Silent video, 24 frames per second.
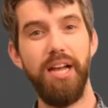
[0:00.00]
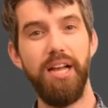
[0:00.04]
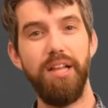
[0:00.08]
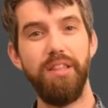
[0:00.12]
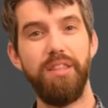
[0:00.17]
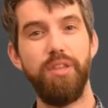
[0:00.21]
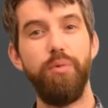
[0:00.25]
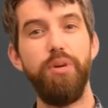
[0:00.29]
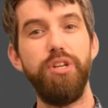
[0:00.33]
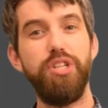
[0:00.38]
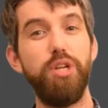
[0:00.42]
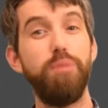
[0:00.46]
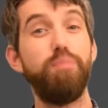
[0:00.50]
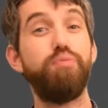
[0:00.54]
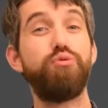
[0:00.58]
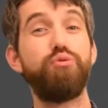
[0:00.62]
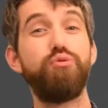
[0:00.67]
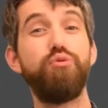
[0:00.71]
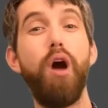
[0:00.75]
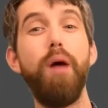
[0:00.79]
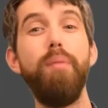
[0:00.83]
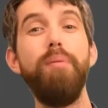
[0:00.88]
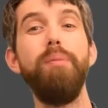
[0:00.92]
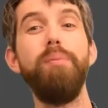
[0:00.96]
that we should
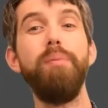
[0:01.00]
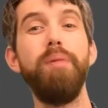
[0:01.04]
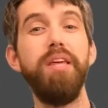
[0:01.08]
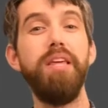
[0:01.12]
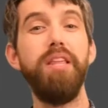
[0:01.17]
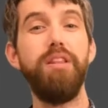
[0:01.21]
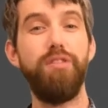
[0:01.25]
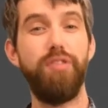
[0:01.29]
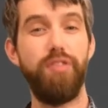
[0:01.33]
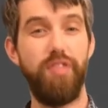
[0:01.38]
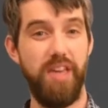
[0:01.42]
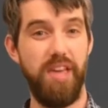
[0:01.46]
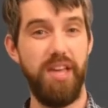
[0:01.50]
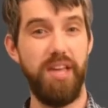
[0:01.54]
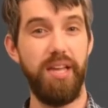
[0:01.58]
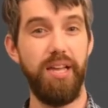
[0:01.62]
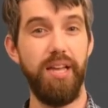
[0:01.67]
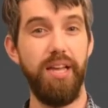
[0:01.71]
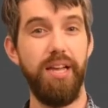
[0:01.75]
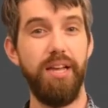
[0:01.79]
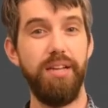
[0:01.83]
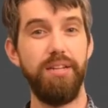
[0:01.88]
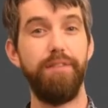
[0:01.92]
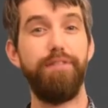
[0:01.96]
probably think
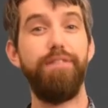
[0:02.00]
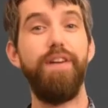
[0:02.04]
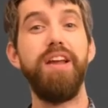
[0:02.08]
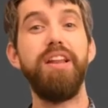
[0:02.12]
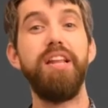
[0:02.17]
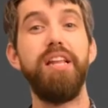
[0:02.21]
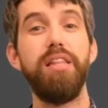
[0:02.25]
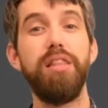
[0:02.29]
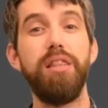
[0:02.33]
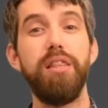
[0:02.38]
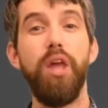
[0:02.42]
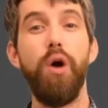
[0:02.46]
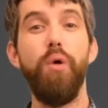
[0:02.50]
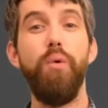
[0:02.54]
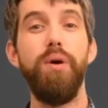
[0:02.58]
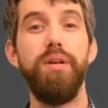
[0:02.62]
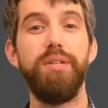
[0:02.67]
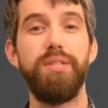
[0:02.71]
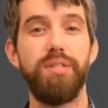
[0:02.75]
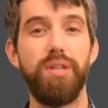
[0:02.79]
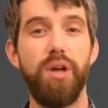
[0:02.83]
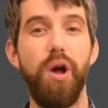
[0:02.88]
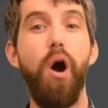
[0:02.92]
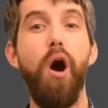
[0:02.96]
to find a
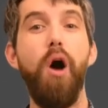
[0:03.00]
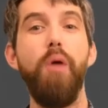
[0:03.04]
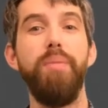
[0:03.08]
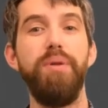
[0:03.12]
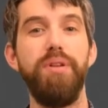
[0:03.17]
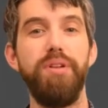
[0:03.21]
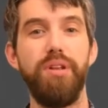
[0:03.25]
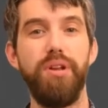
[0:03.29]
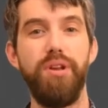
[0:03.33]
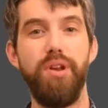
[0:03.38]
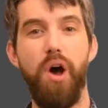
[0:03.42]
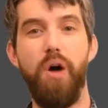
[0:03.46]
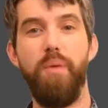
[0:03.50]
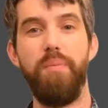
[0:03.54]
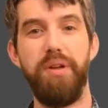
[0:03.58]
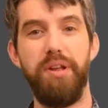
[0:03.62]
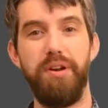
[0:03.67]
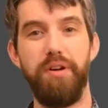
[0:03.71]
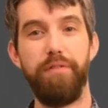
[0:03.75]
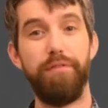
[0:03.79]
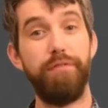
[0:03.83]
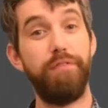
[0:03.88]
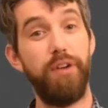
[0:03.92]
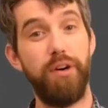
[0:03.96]
lowest common
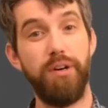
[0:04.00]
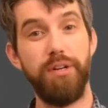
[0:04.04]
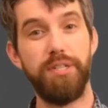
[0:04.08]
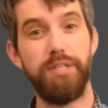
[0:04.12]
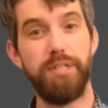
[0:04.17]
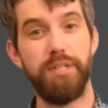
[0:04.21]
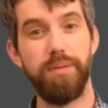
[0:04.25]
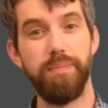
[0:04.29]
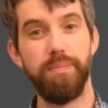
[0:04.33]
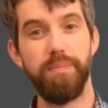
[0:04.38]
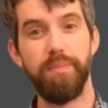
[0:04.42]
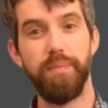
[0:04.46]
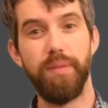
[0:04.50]
denominator first.